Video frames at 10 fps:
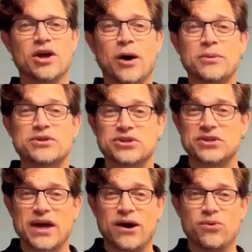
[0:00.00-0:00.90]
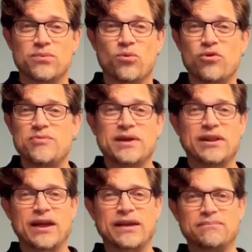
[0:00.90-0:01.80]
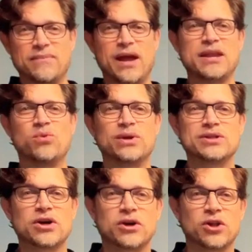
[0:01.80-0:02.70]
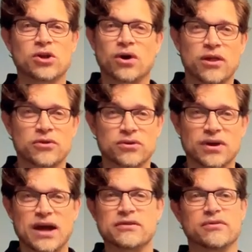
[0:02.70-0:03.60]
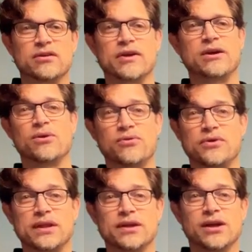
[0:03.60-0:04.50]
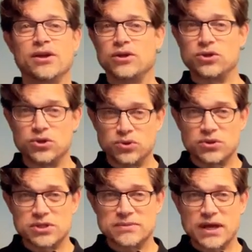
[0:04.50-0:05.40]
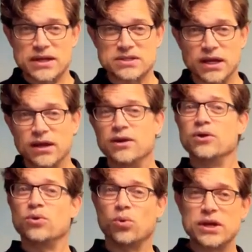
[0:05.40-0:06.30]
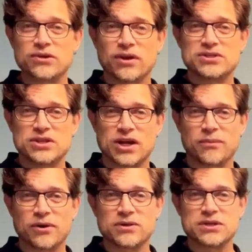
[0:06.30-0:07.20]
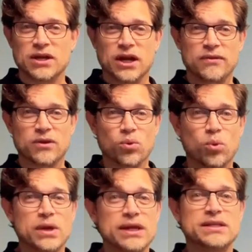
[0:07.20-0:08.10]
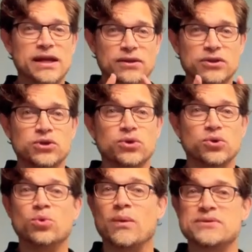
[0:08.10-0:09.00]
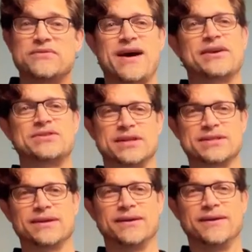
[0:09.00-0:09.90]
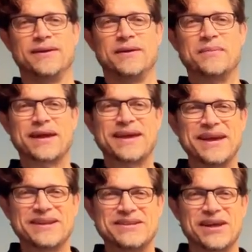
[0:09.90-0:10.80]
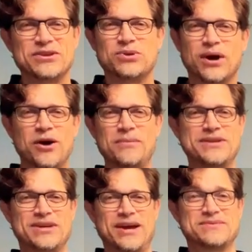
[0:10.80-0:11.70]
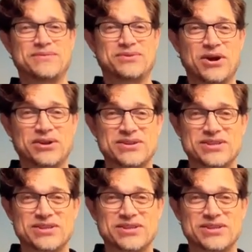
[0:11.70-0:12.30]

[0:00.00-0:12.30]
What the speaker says: Up until now, we've been like any wind tunnel or other kind of aerofit. You do some testing, we crunch the numbers, and then we tell you what was fastest. But I can't tell you how many times I've talked to